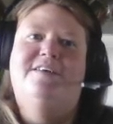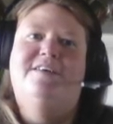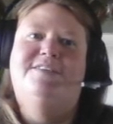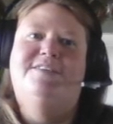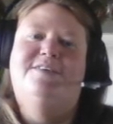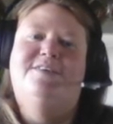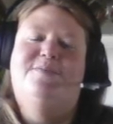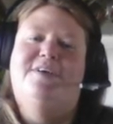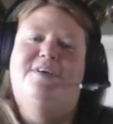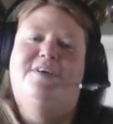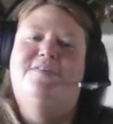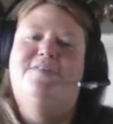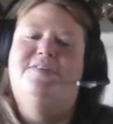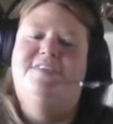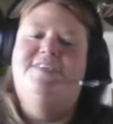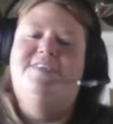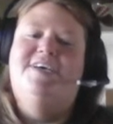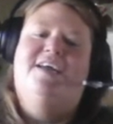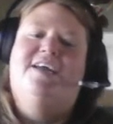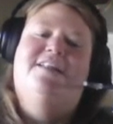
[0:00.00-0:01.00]
So whatever
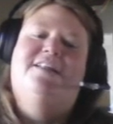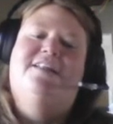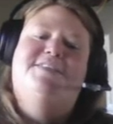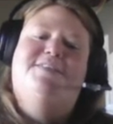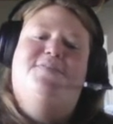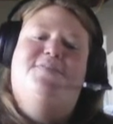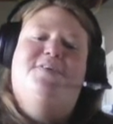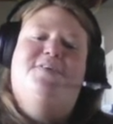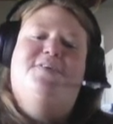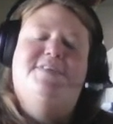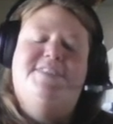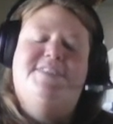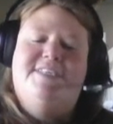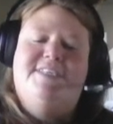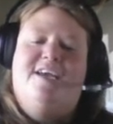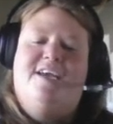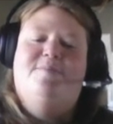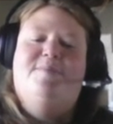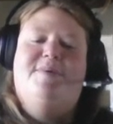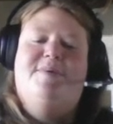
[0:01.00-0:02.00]
the title is of your
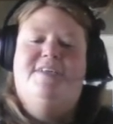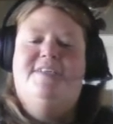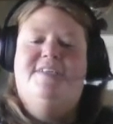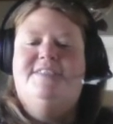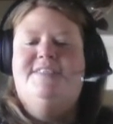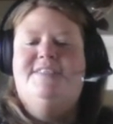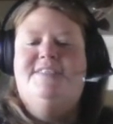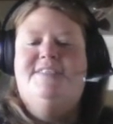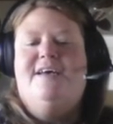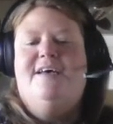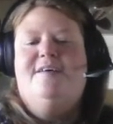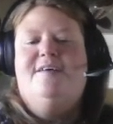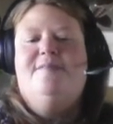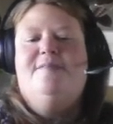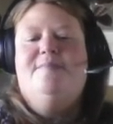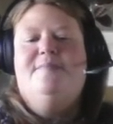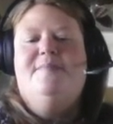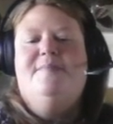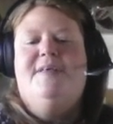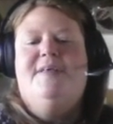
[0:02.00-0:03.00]
assignment,
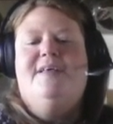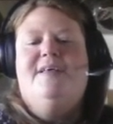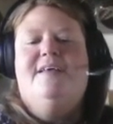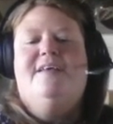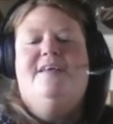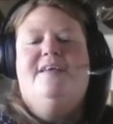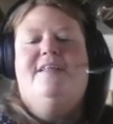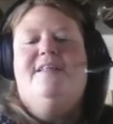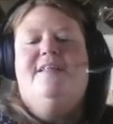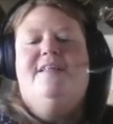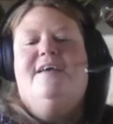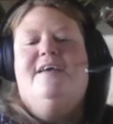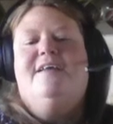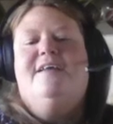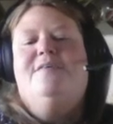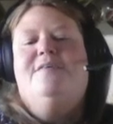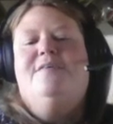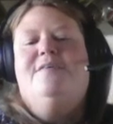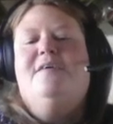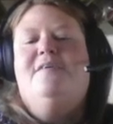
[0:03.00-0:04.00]
I
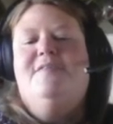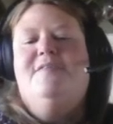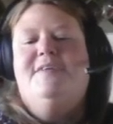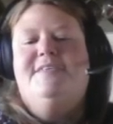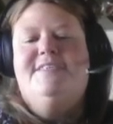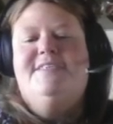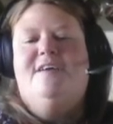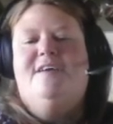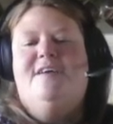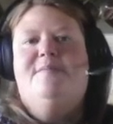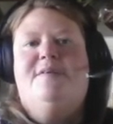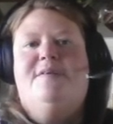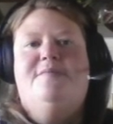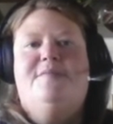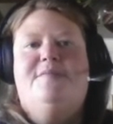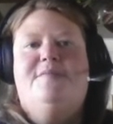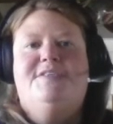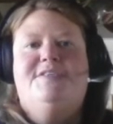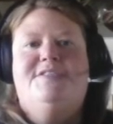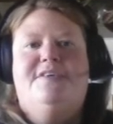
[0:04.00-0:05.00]
know you have an
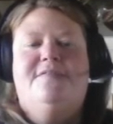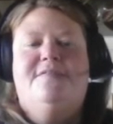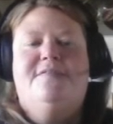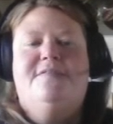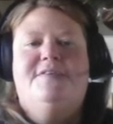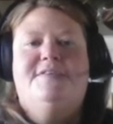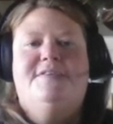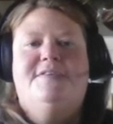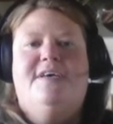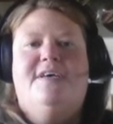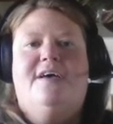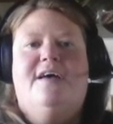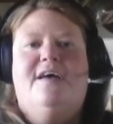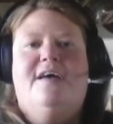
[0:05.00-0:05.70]
assignment that Jennifer saw.